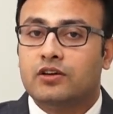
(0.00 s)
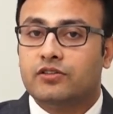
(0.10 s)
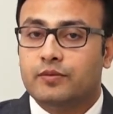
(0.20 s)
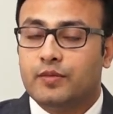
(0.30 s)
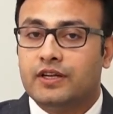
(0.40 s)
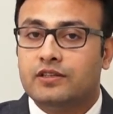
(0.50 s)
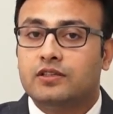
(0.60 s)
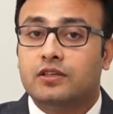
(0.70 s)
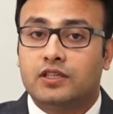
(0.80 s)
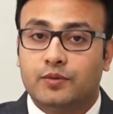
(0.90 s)

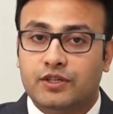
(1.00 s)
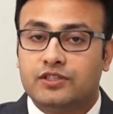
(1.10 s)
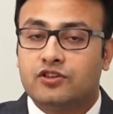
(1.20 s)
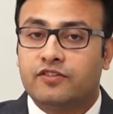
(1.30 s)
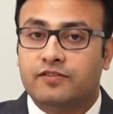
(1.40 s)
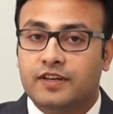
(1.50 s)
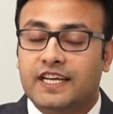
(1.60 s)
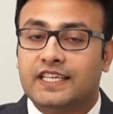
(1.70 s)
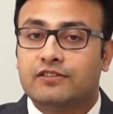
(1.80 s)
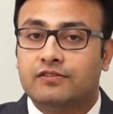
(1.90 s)
remainder of
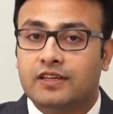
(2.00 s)
native